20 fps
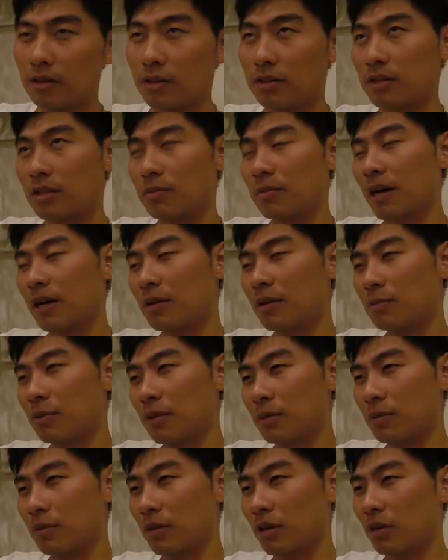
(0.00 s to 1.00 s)
some other
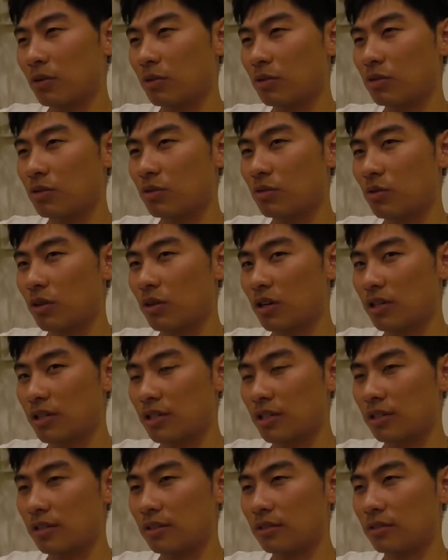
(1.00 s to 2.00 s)
people are going to watch
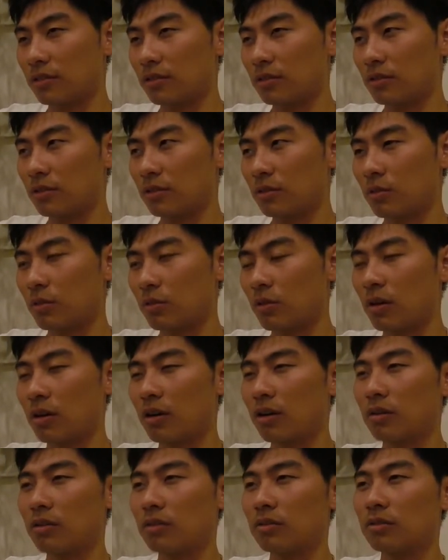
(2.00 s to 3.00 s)
it, who
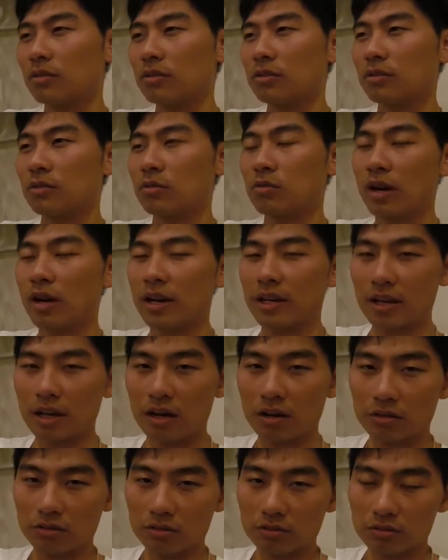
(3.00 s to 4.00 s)
are right
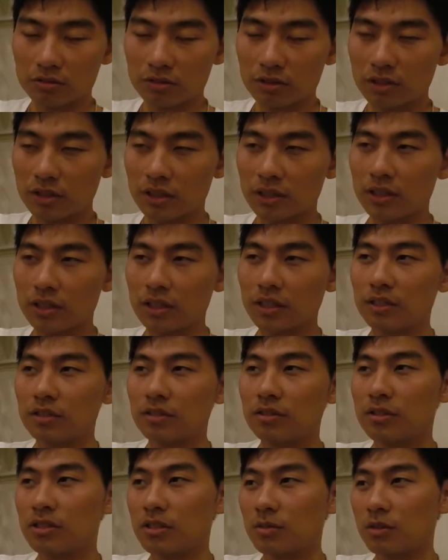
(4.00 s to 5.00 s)
now in
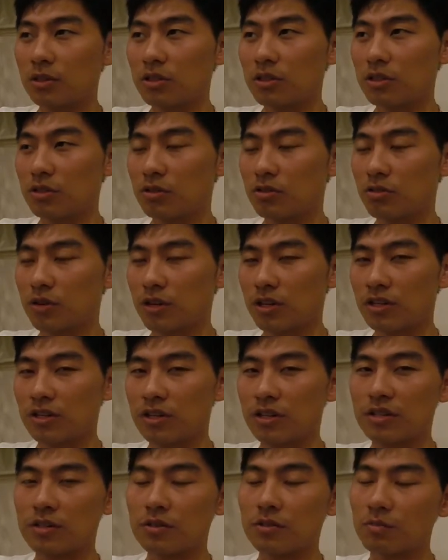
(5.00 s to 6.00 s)
a similar situation
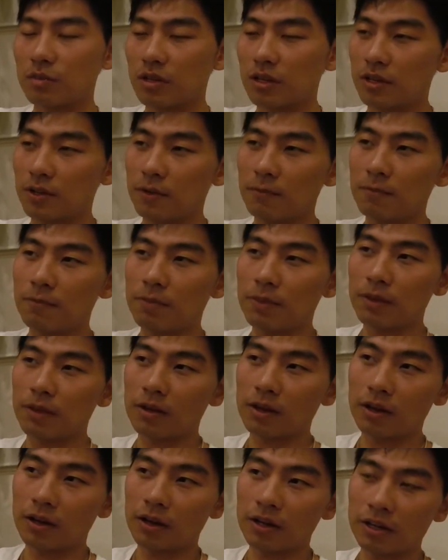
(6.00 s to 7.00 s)
as me
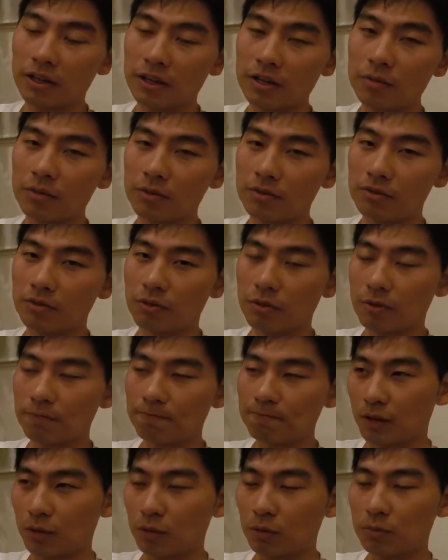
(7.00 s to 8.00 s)
a year before,
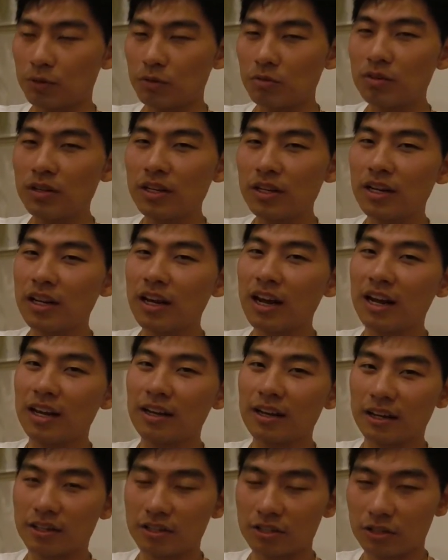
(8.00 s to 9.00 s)
I would be really
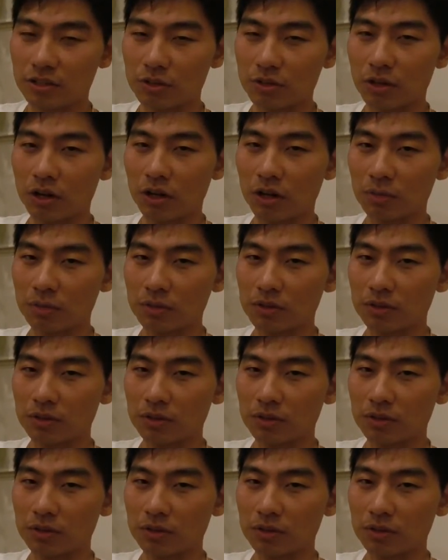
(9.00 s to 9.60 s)
glad actually to help